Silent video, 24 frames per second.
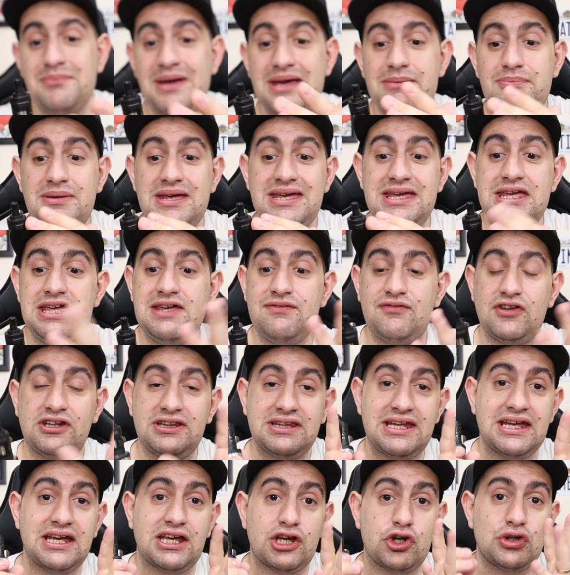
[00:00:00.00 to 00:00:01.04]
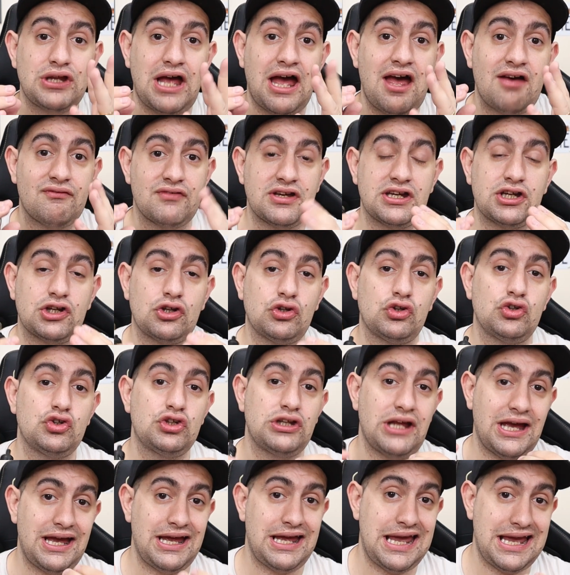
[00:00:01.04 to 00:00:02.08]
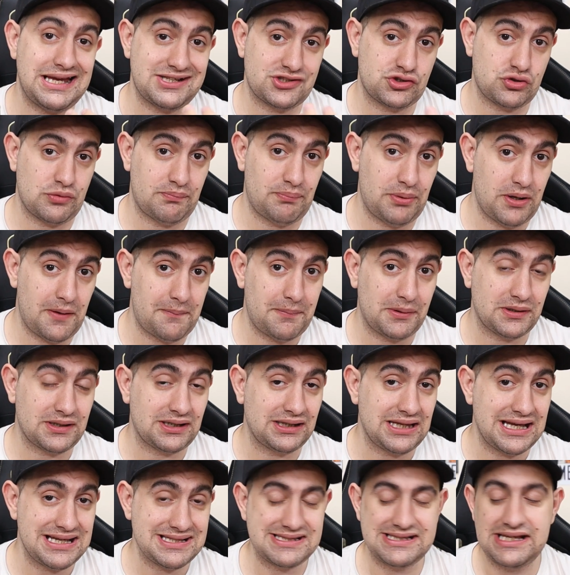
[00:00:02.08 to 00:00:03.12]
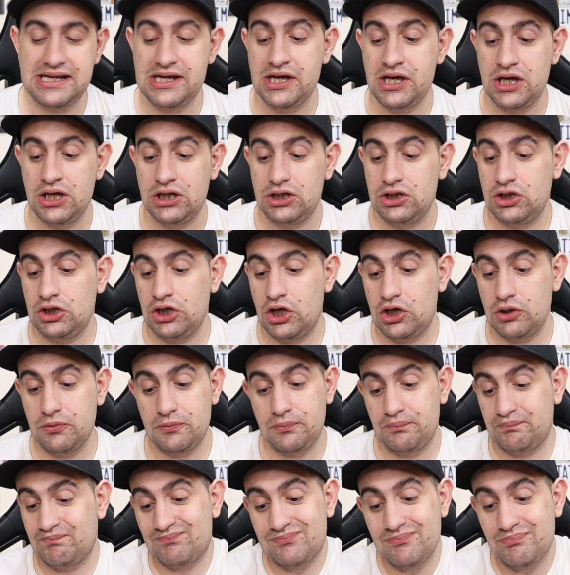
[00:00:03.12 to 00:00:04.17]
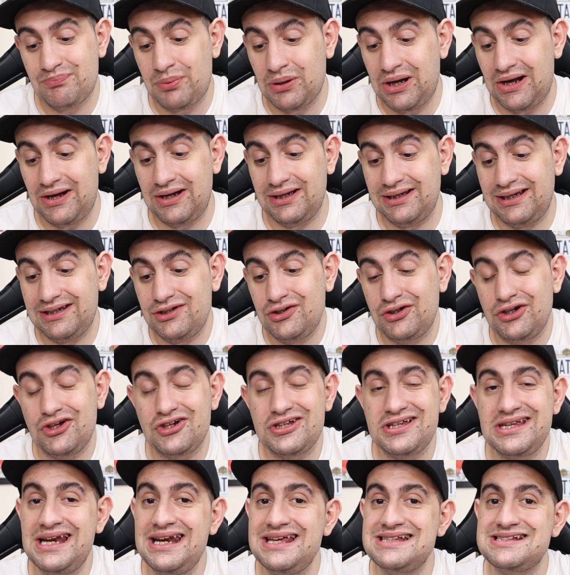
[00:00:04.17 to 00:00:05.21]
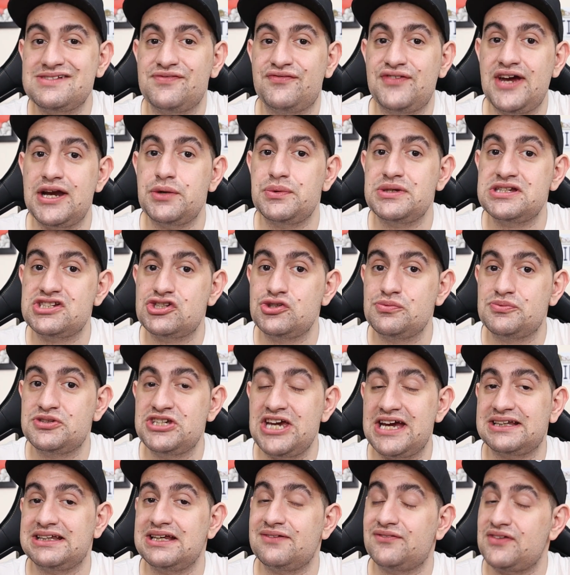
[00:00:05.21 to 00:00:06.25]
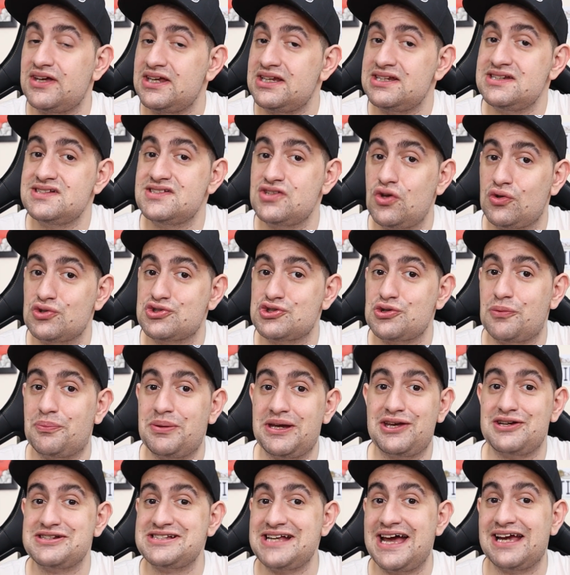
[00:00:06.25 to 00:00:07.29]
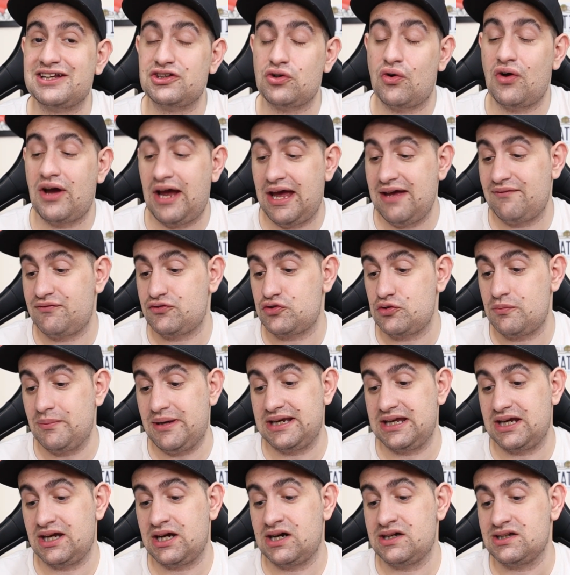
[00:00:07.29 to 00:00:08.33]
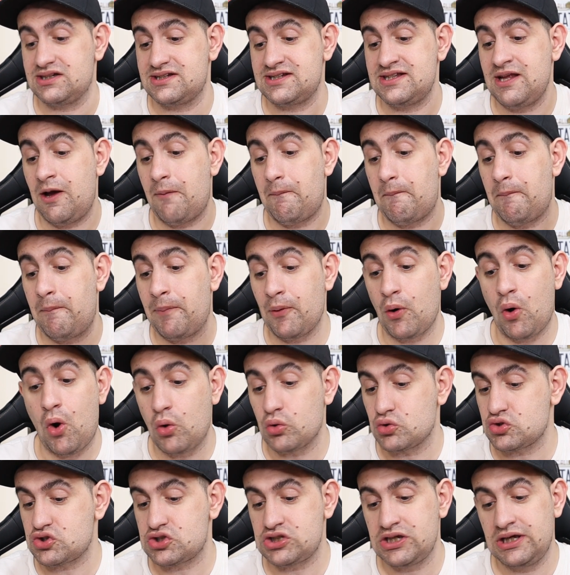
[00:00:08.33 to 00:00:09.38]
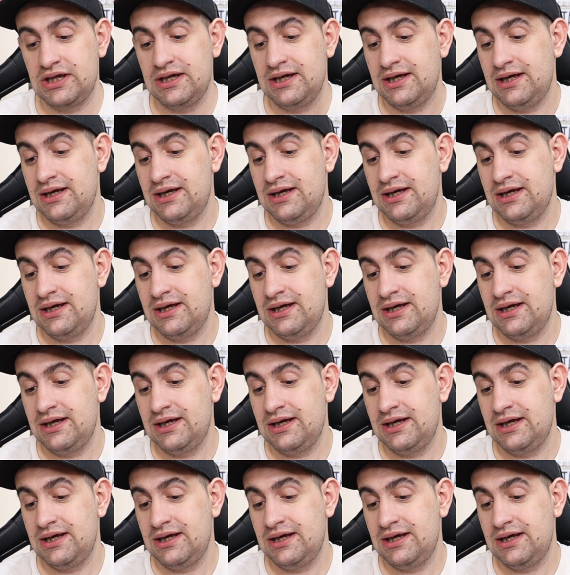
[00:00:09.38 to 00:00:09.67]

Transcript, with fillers: maybe even they could have included an extra bubble glass, you know. But, you know, it is very subjective. It is also because I don't have too many cons. Now, pros.